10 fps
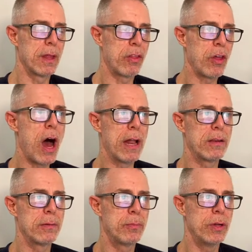
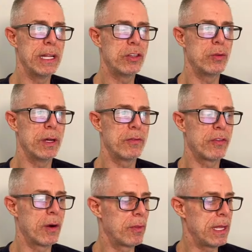thought put into it
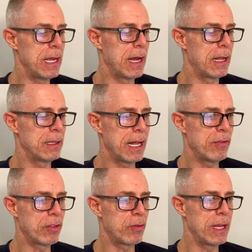from the
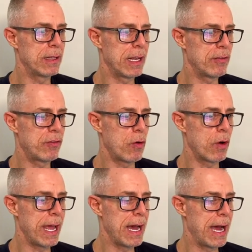level 3 and the level
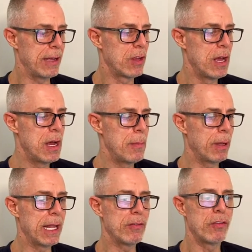4 AIs.
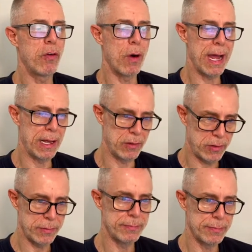But level 4
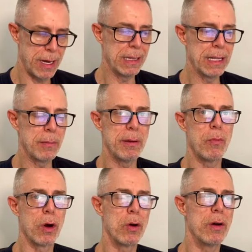has a little bit
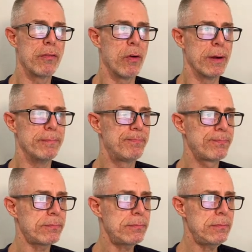more going for it.
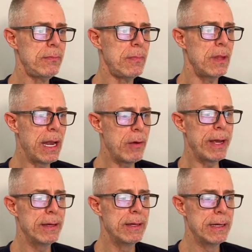
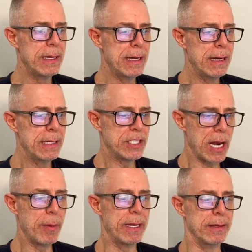Anyway,
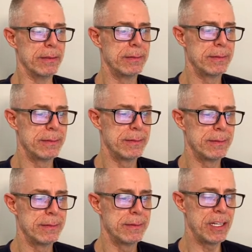gentlemen,
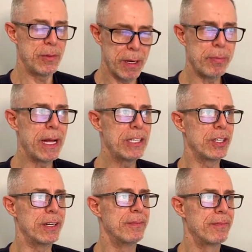it's been a
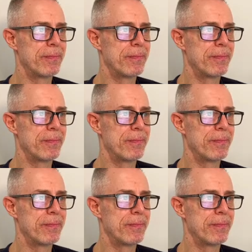pleasure.